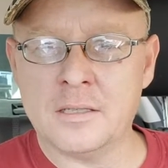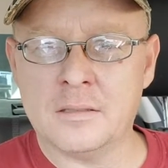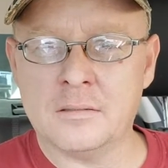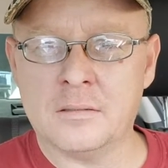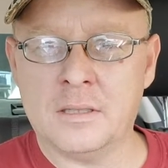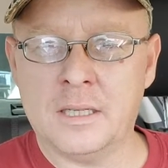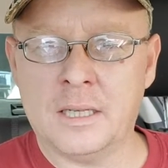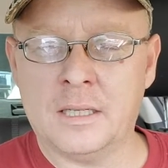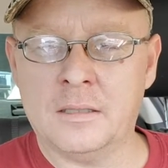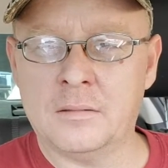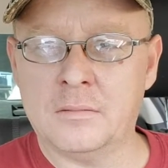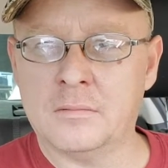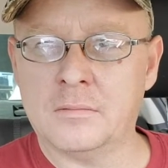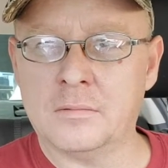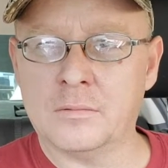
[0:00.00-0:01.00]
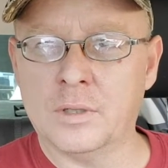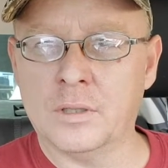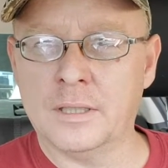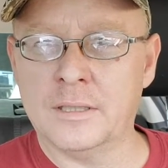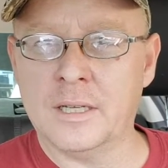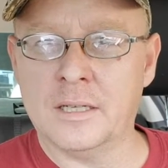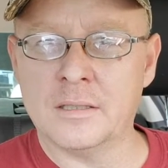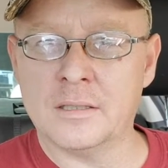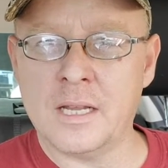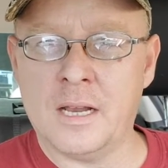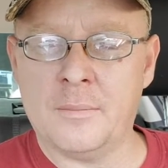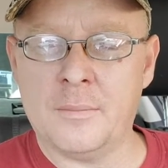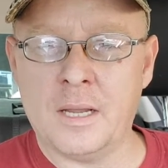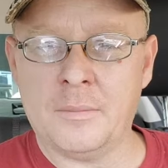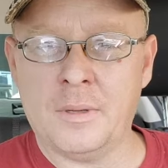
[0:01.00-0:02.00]
and really does kind
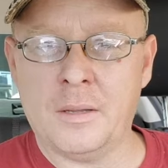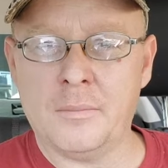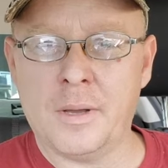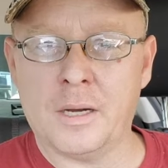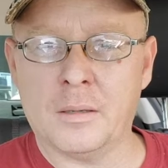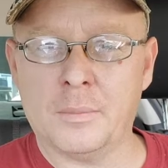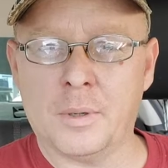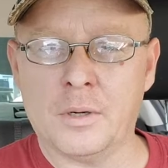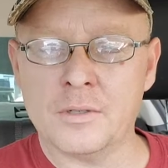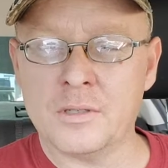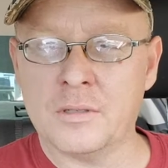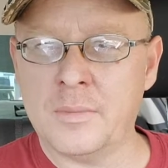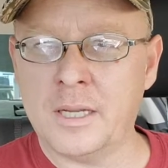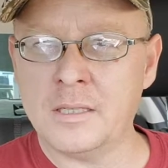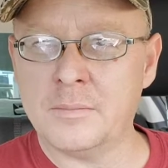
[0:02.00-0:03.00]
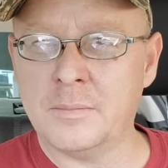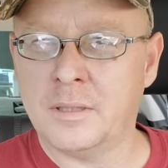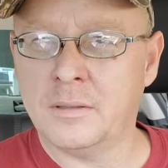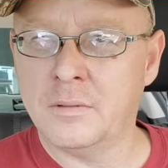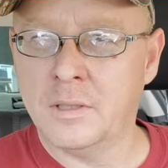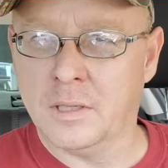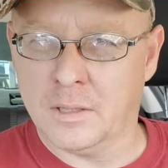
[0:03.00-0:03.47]
of make me a better person, makes me